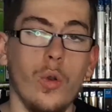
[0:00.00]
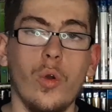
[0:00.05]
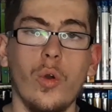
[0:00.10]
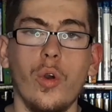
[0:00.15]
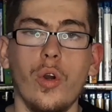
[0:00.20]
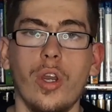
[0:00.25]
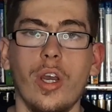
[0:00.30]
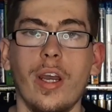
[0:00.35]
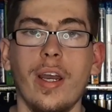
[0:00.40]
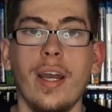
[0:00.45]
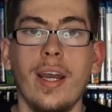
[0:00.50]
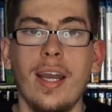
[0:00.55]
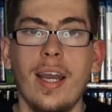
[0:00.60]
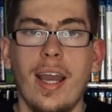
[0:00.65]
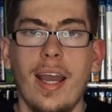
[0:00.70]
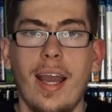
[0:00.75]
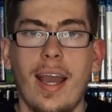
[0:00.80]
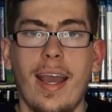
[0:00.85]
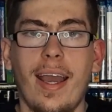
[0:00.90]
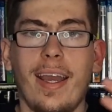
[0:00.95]
owner.
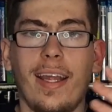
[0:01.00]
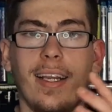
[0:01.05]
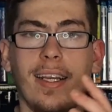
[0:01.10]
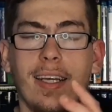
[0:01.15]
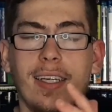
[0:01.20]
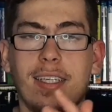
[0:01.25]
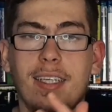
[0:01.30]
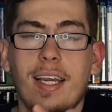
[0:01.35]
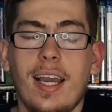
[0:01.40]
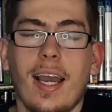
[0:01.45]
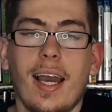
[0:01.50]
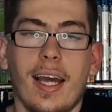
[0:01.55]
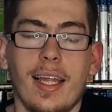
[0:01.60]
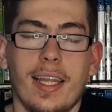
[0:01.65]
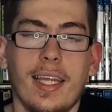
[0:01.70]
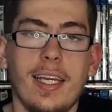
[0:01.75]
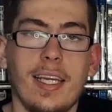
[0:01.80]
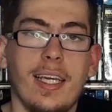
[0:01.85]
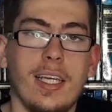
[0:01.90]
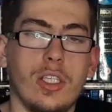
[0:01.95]
And yeah, I
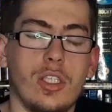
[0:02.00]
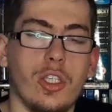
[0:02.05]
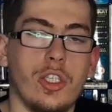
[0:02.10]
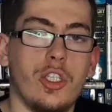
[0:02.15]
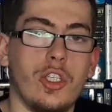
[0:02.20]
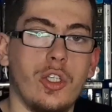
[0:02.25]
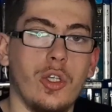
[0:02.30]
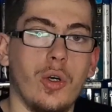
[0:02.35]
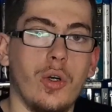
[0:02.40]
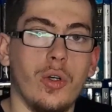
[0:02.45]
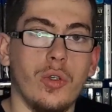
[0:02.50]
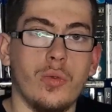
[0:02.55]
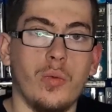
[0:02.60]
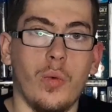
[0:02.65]
think it just shows